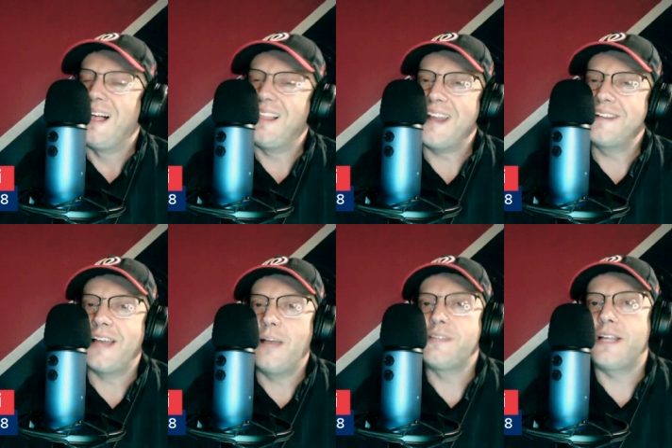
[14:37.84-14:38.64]
a lot of
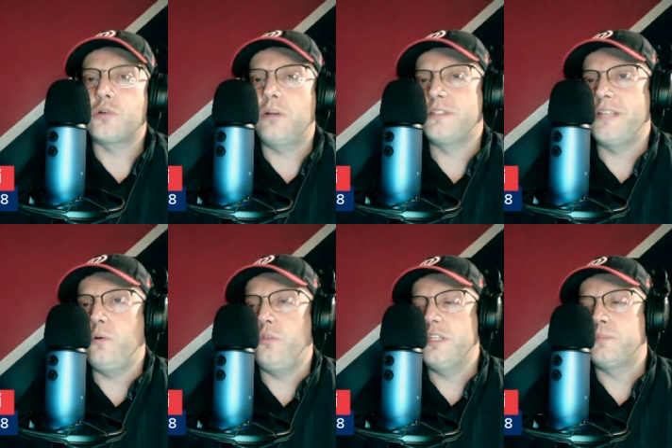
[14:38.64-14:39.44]
times that's what I'm
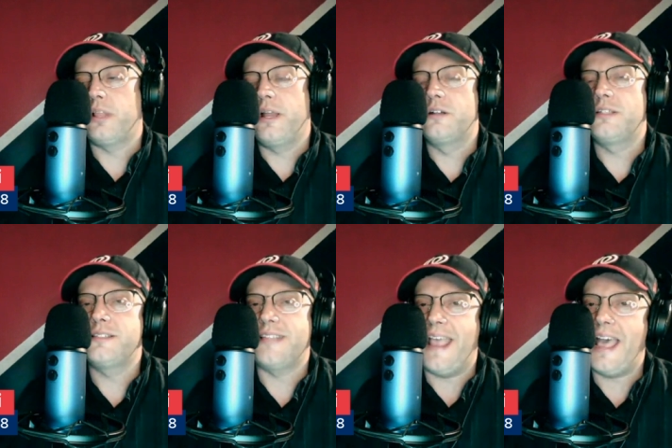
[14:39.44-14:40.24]
saying with these players
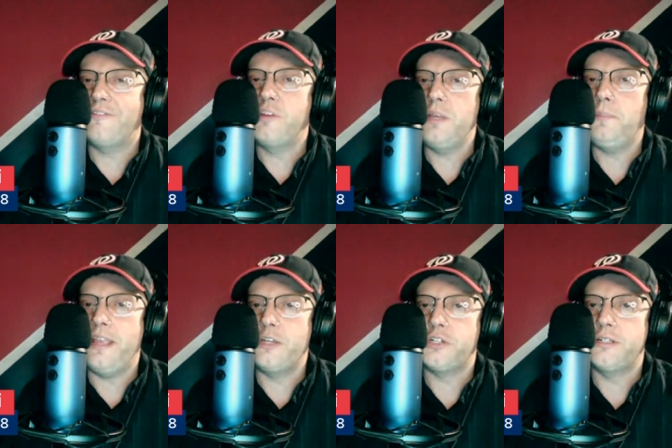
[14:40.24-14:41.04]
is they have to be
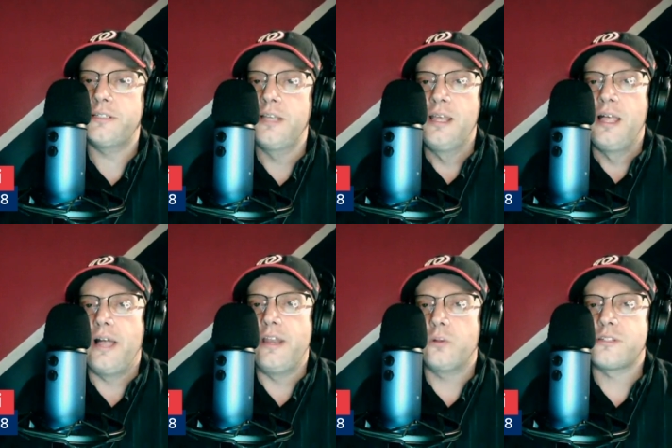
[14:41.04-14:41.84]
patient.
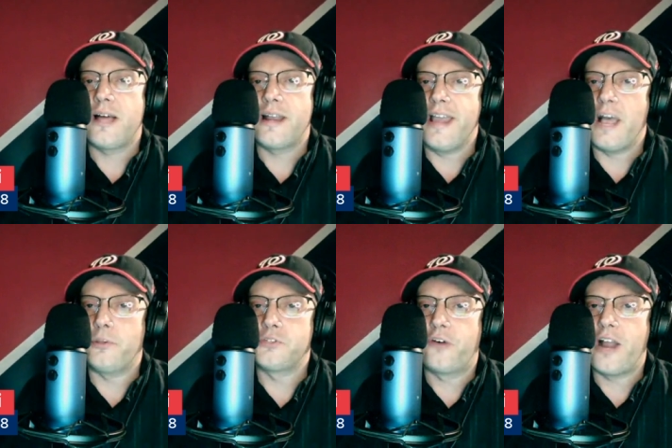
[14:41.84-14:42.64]
I know it's not an
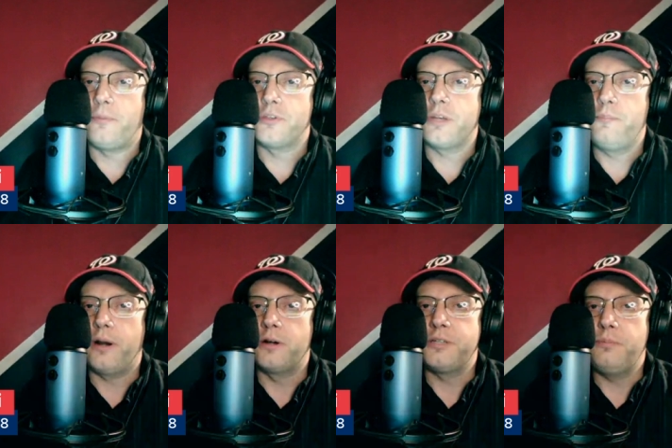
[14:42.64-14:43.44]
apples for apples
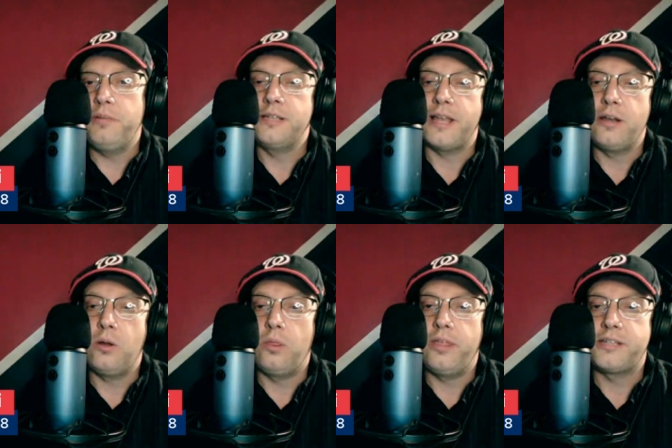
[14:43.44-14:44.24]
comparison because I
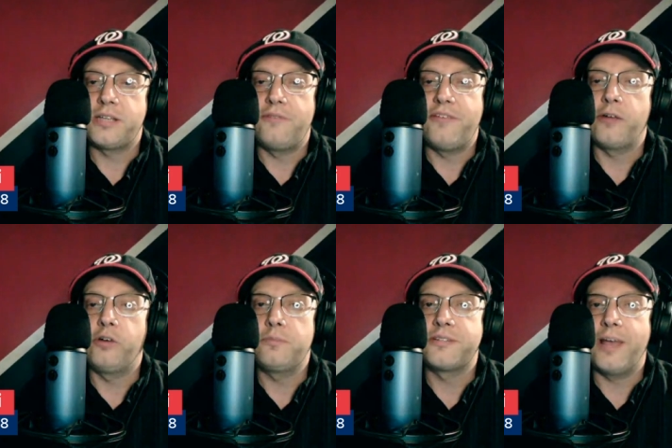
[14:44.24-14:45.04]
know that Van
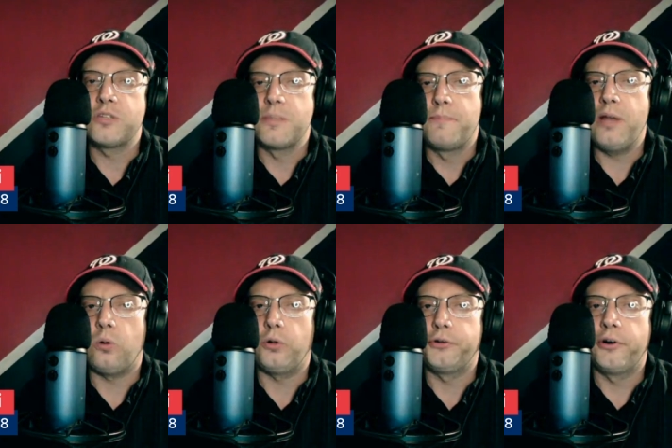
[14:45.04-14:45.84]
Riemsdyk was a bit
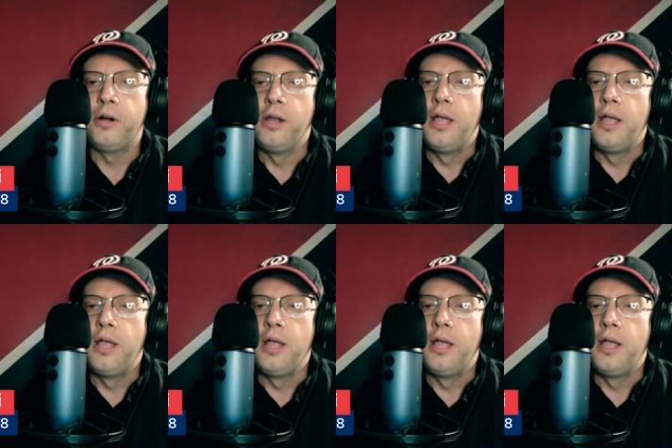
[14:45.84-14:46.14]
older,